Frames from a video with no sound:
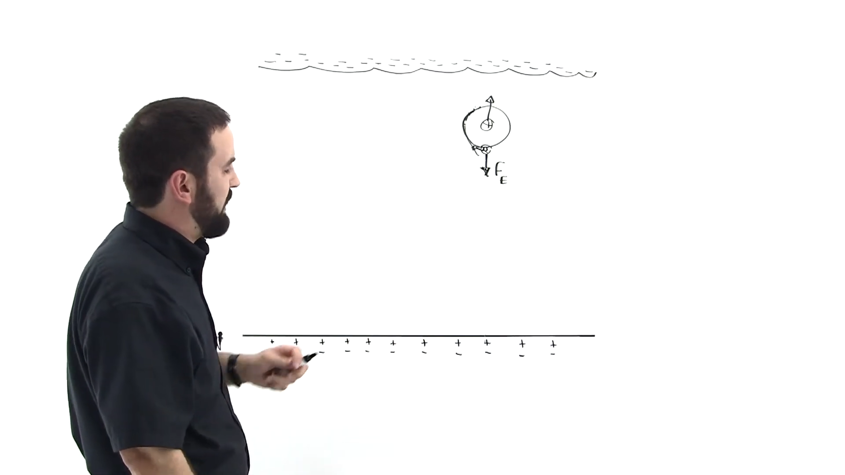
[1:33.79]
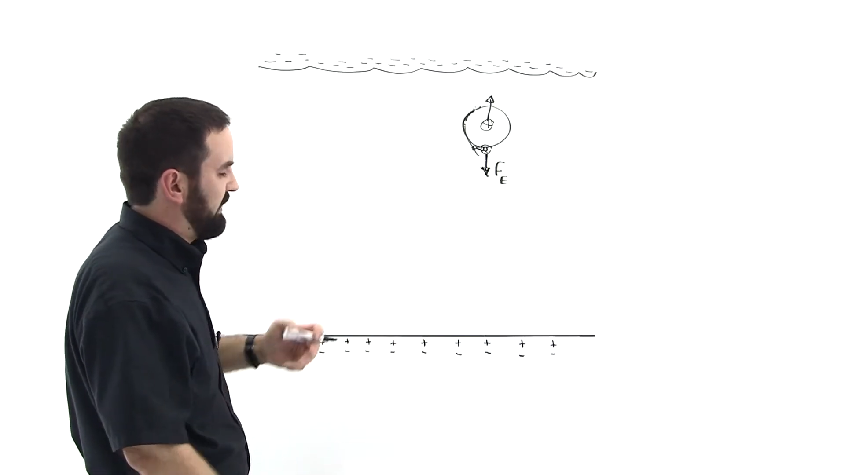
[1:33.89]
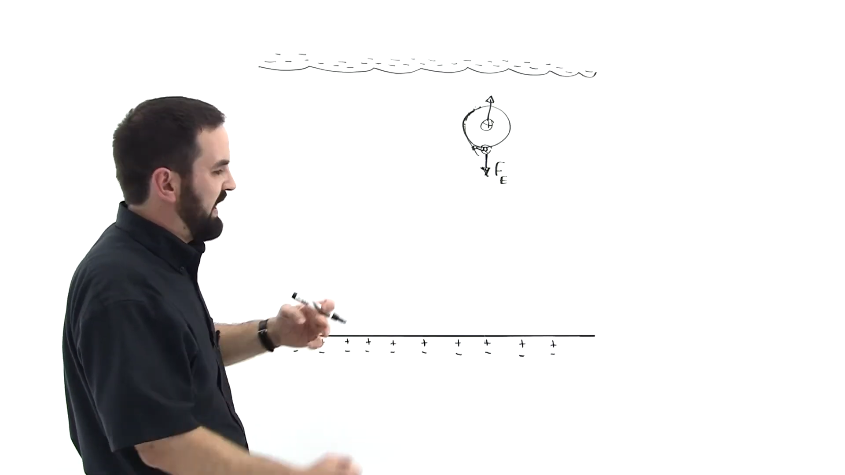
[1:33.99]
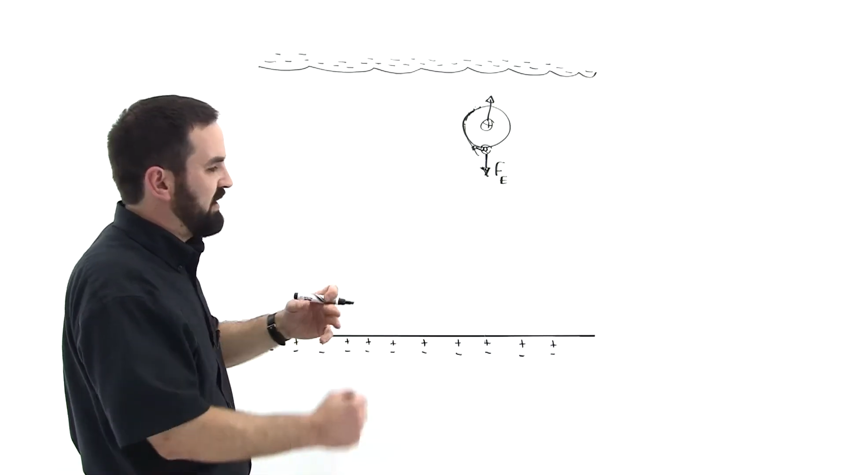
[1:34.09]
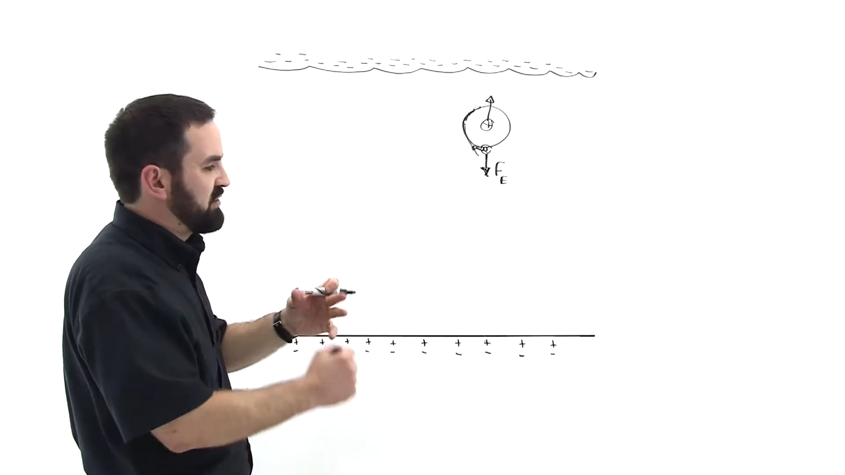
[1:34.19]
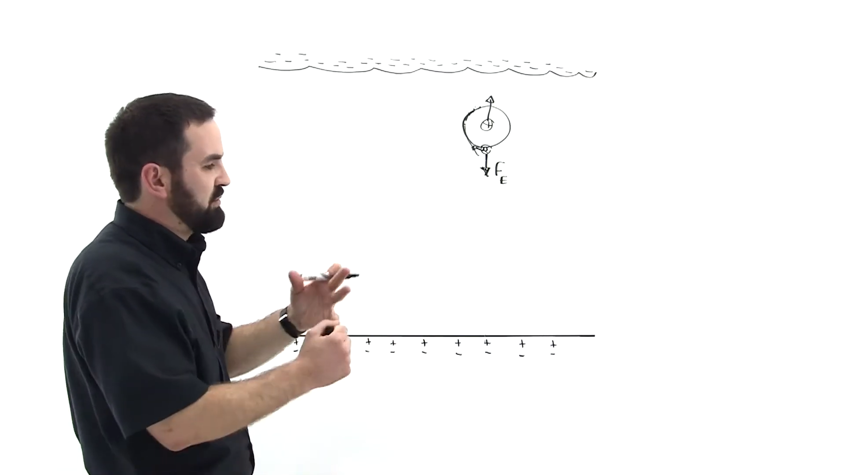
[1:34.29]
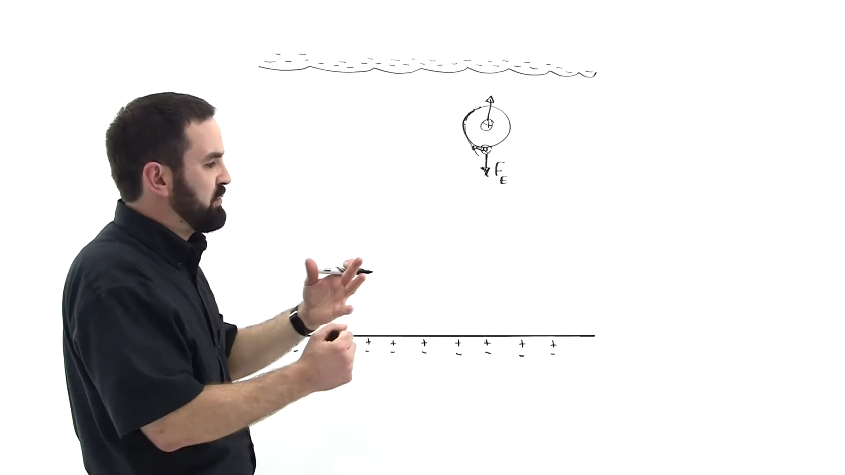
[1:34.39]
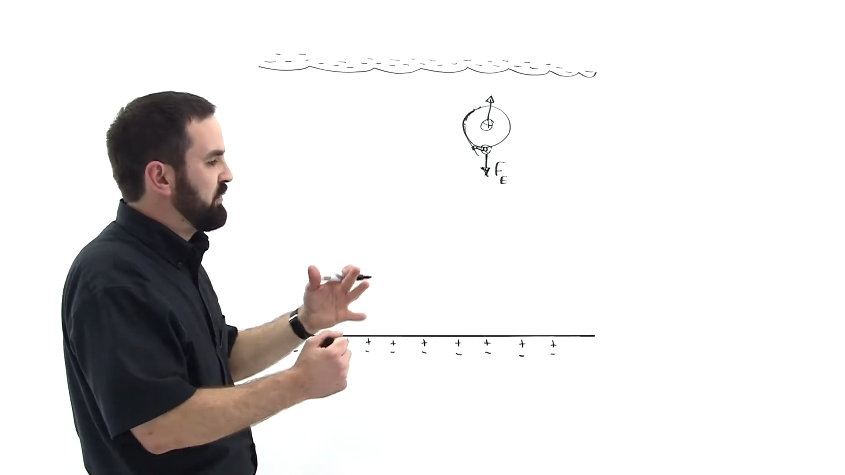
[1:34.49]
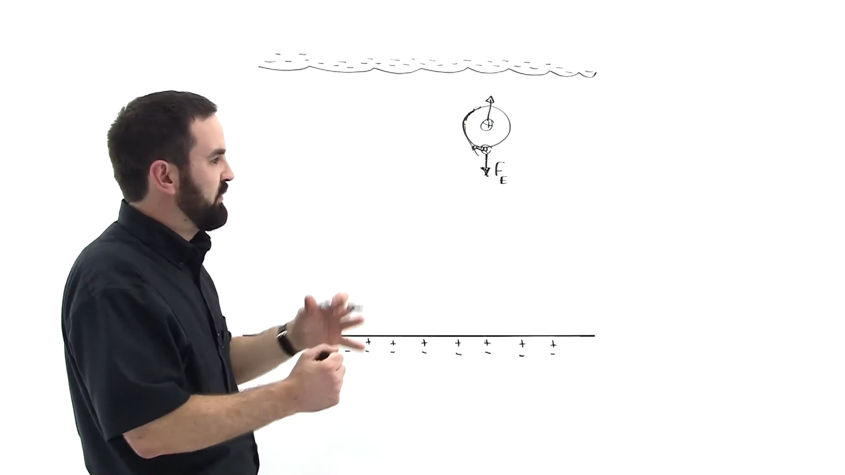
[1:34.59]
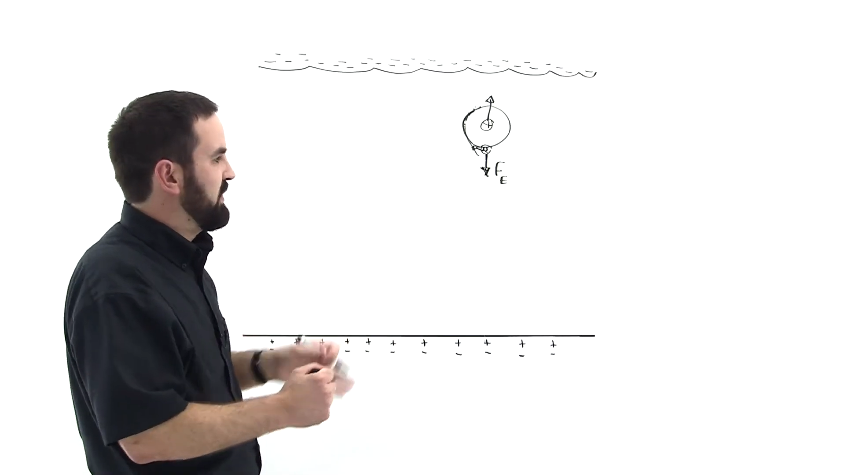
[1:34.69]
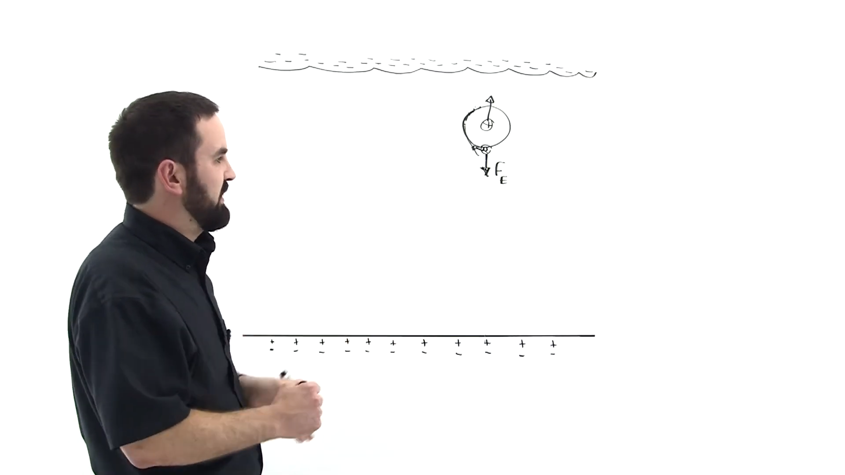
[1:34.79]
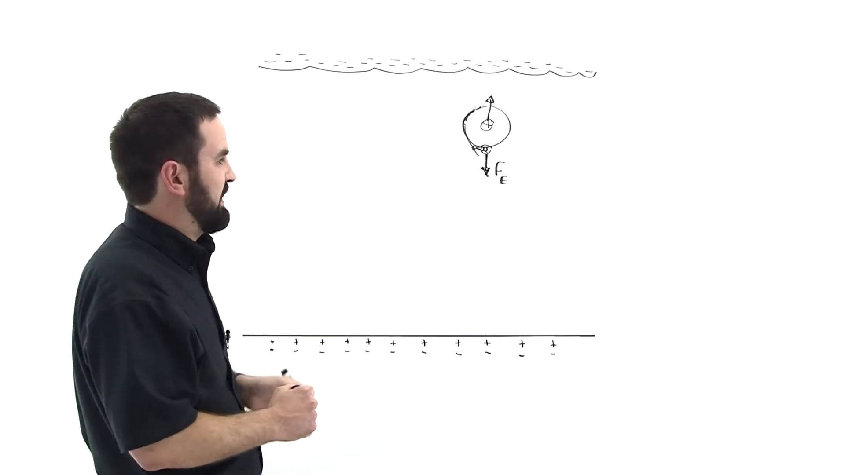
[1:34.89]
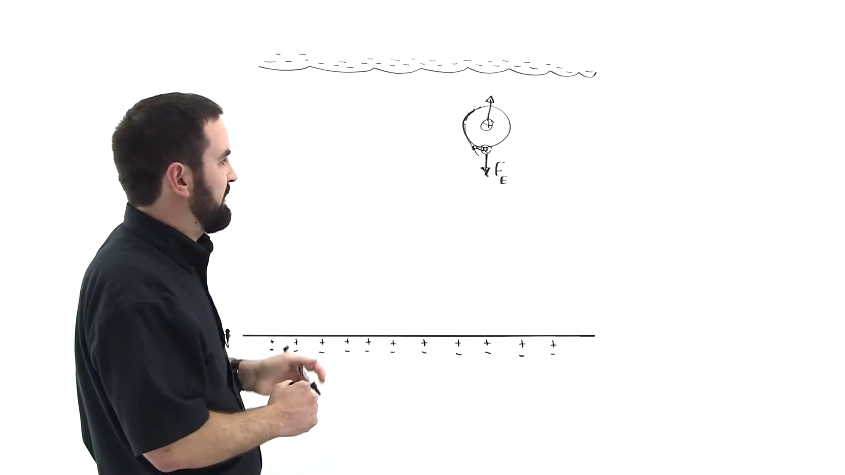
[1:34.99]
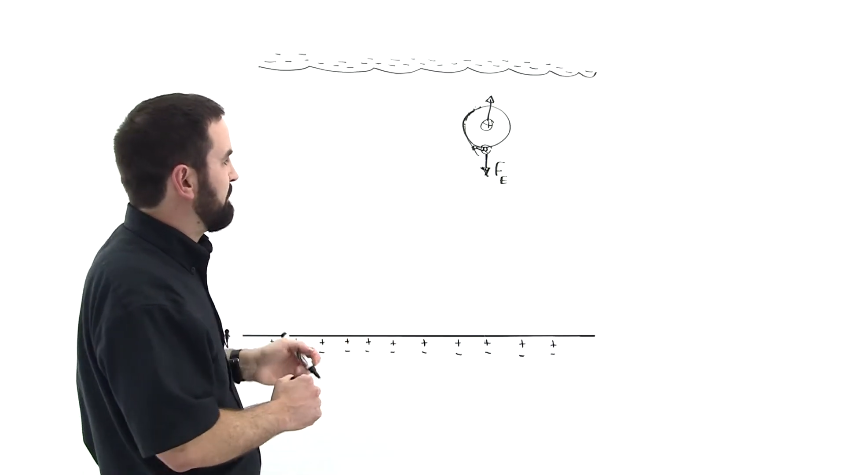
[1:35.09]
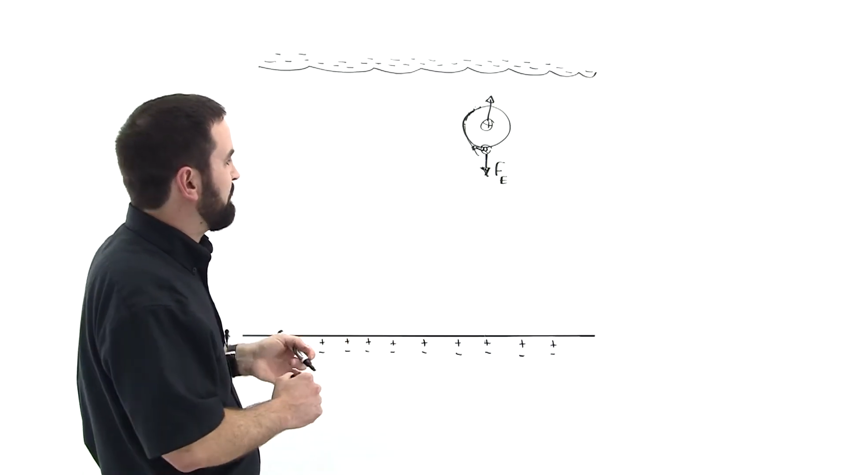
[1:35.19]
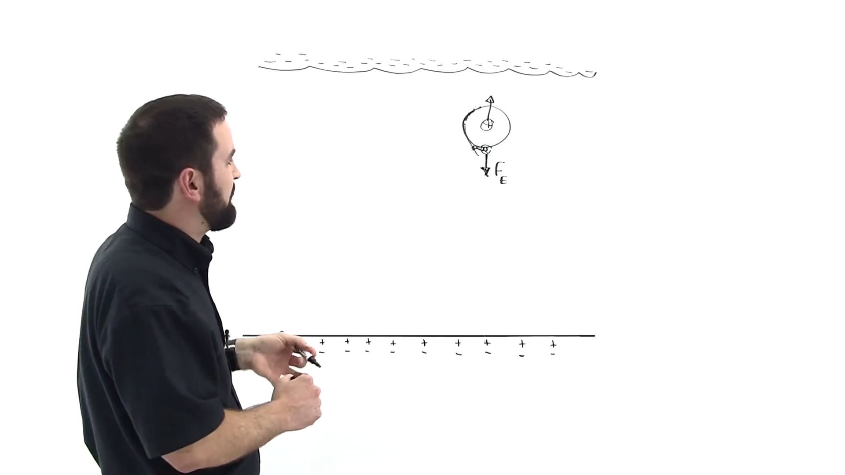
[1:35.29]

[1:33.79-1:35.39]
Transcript: allowed to move freely.